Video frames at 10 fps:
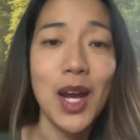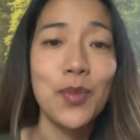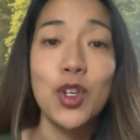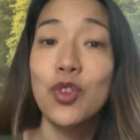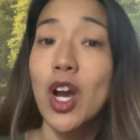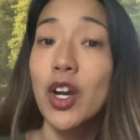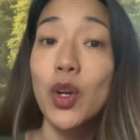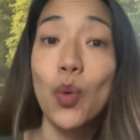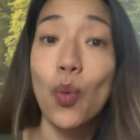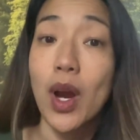You're not going
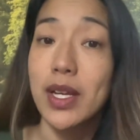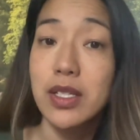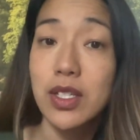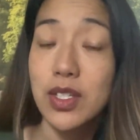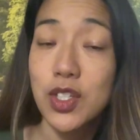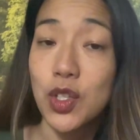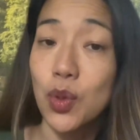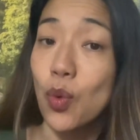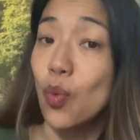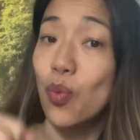to want
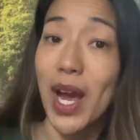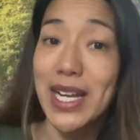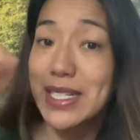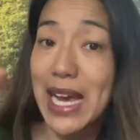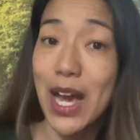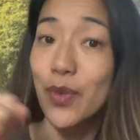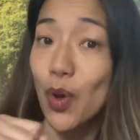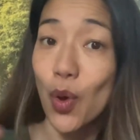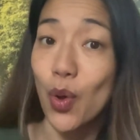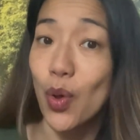to write down
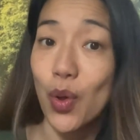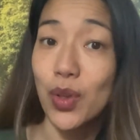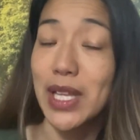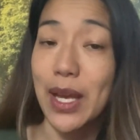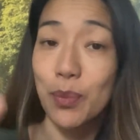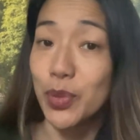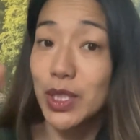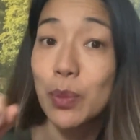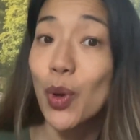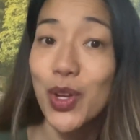whole like
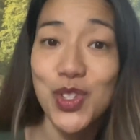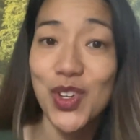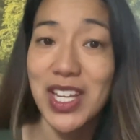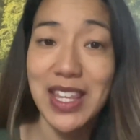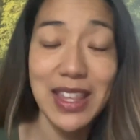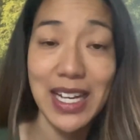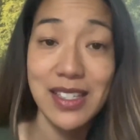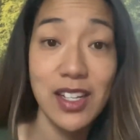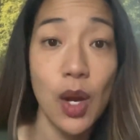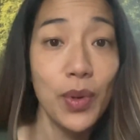bullet points or anything. That's
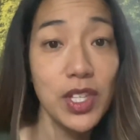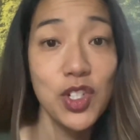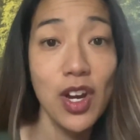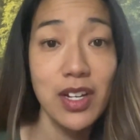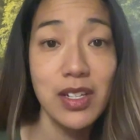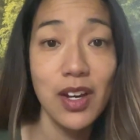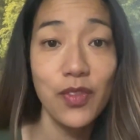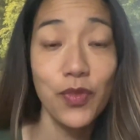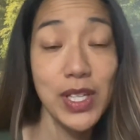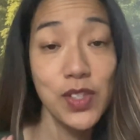not what the Chalk Talk
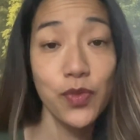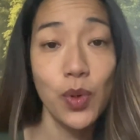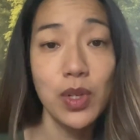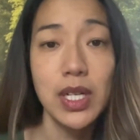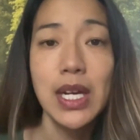is for.